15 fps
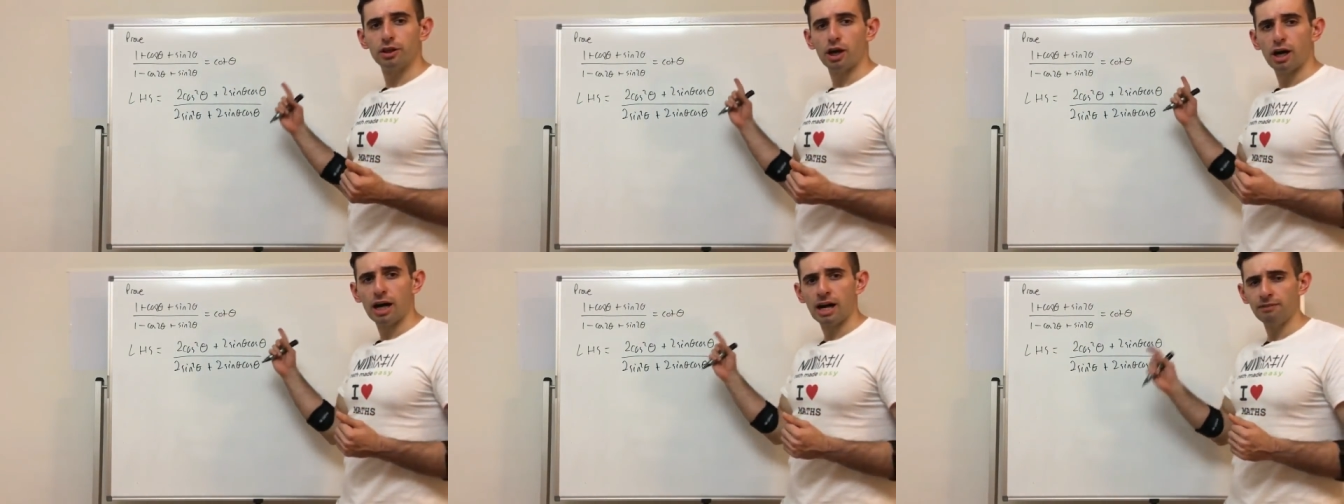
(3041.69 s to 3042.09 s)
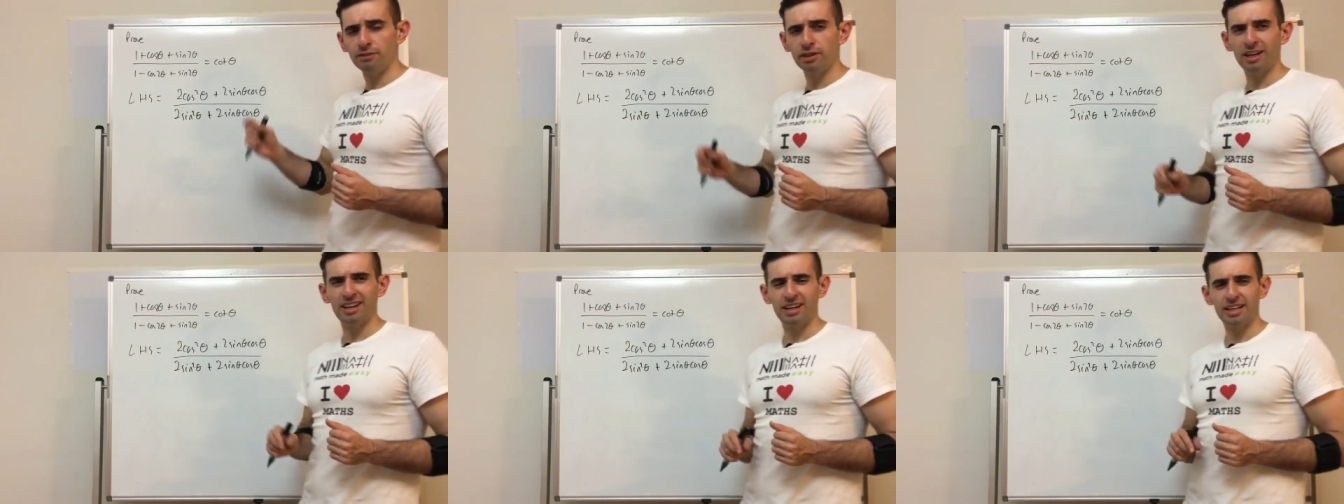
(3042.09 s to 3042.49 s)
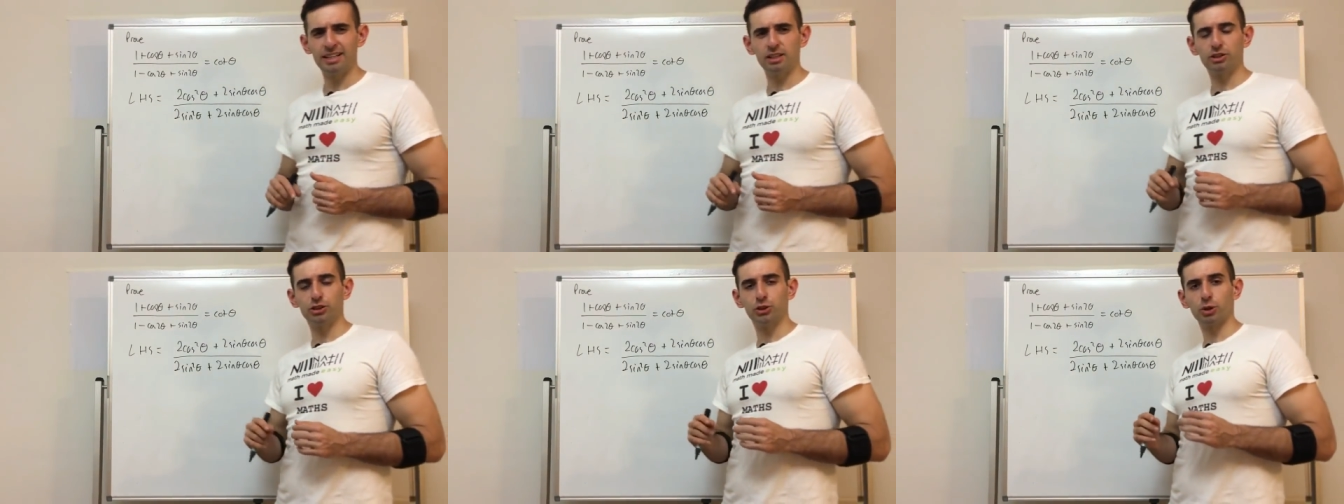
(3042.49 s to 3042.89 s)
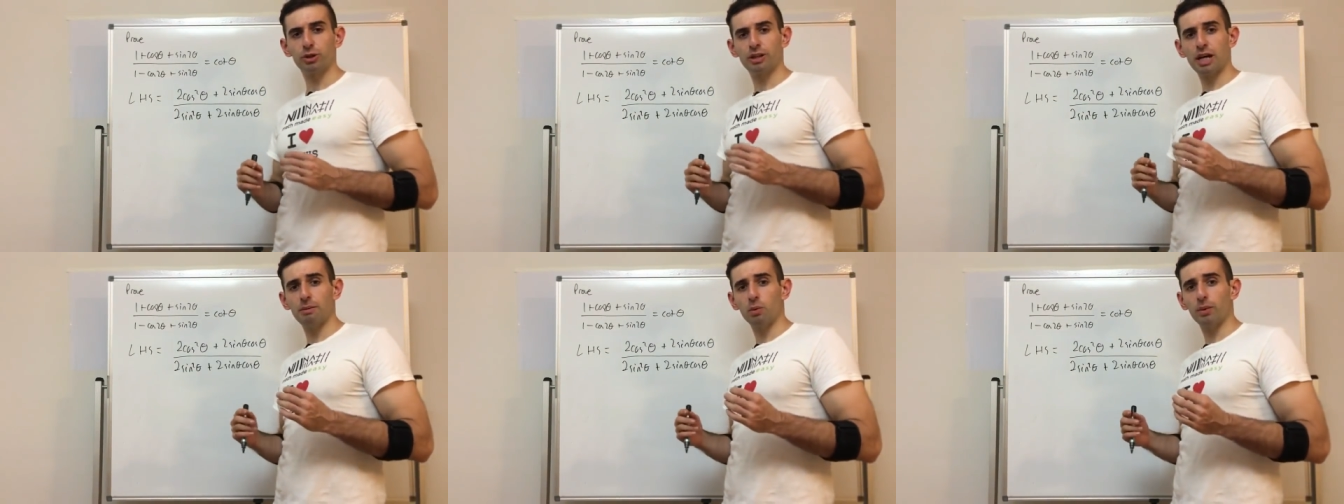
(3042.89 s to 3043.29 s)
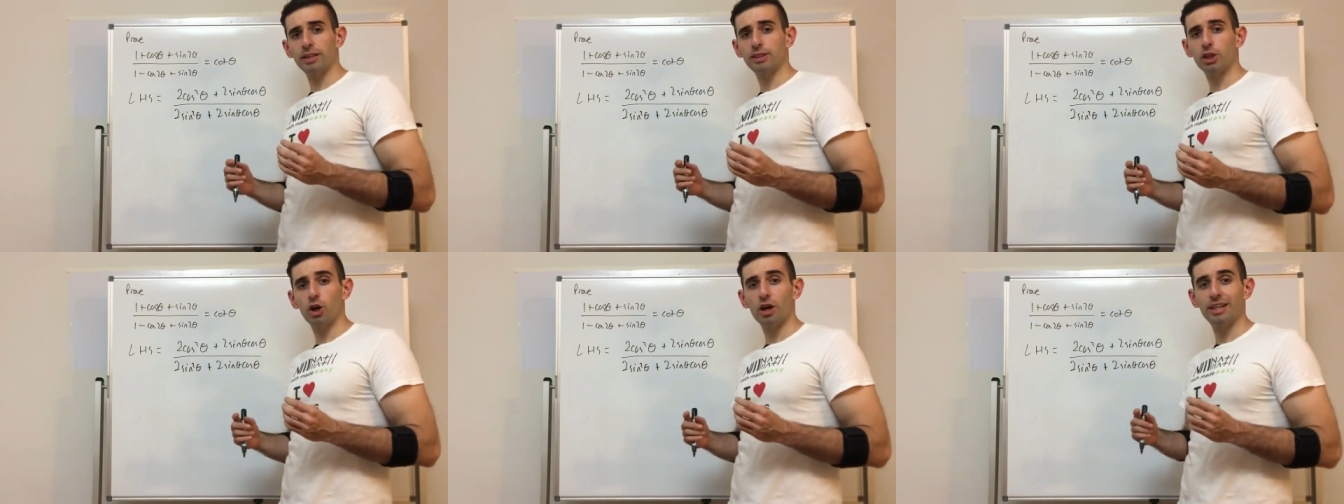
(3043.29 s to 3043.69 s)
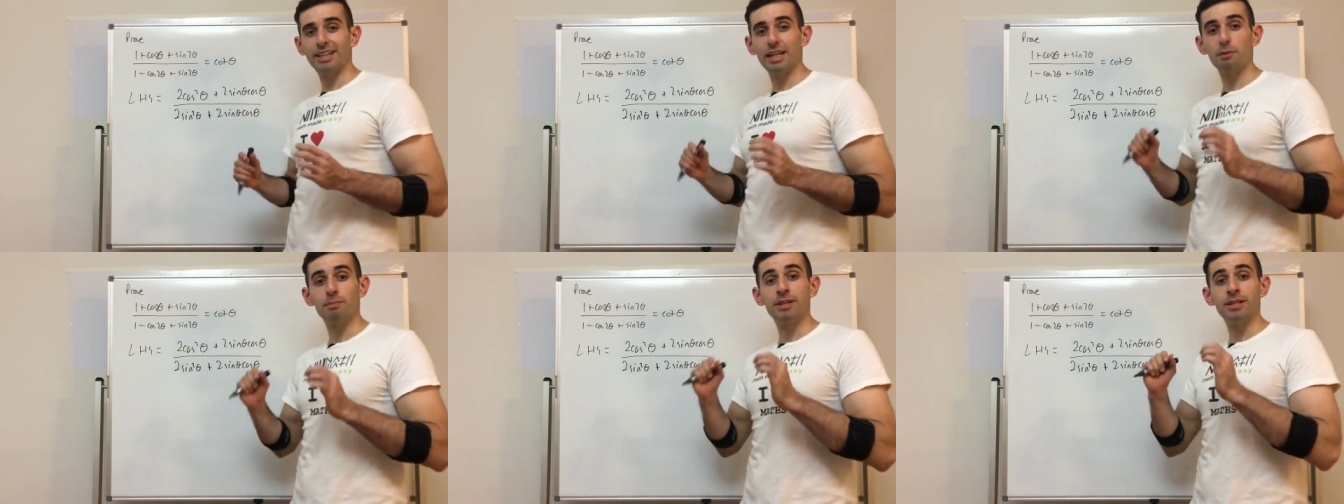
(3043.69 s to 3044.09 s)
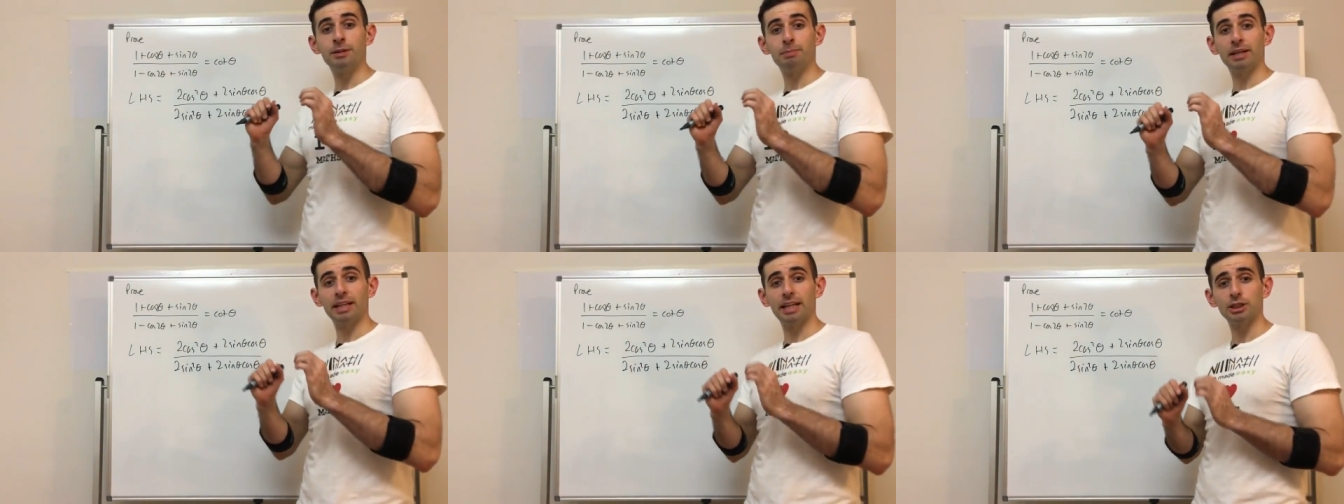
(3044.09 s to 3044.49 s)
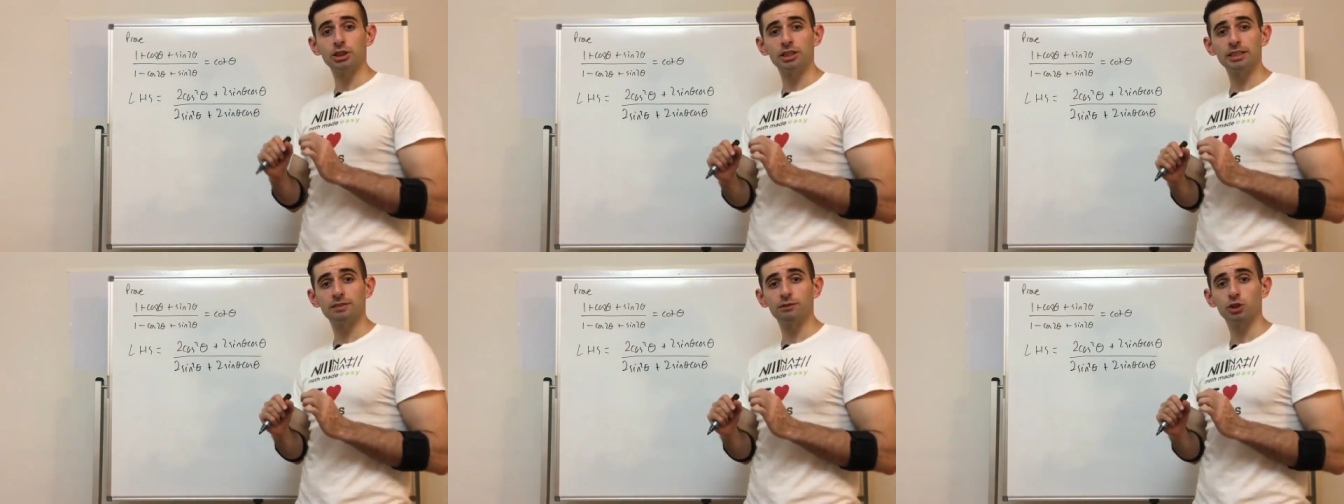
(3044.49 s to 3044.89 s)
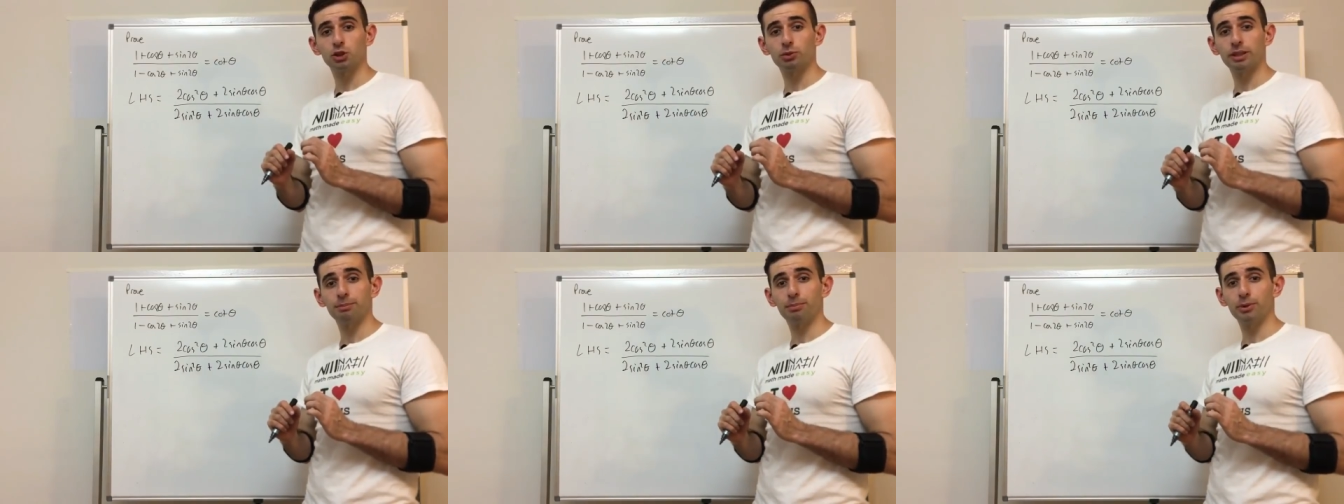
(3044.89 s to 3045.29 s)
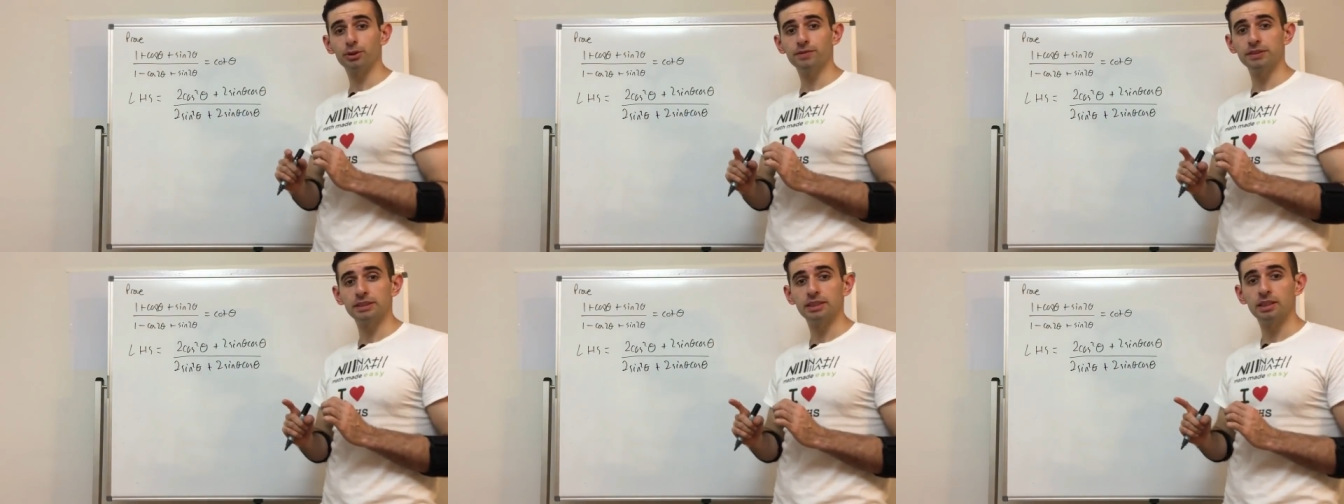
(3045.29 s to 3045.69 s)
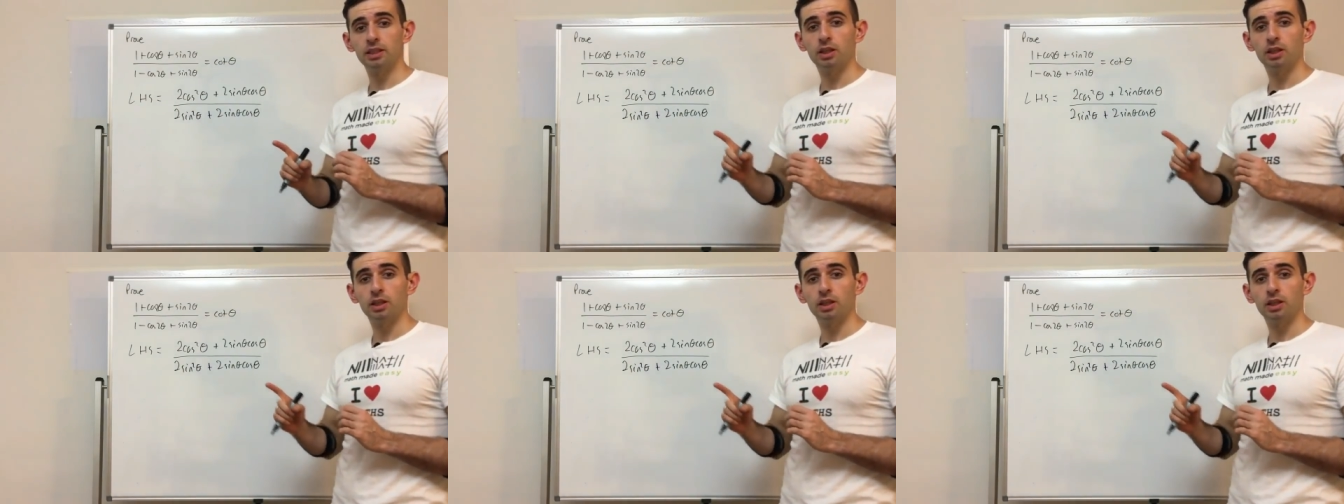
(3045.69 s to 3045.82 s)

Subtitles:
I did a tutorial a couple of weeks ago on the manipulation list for trig proofs,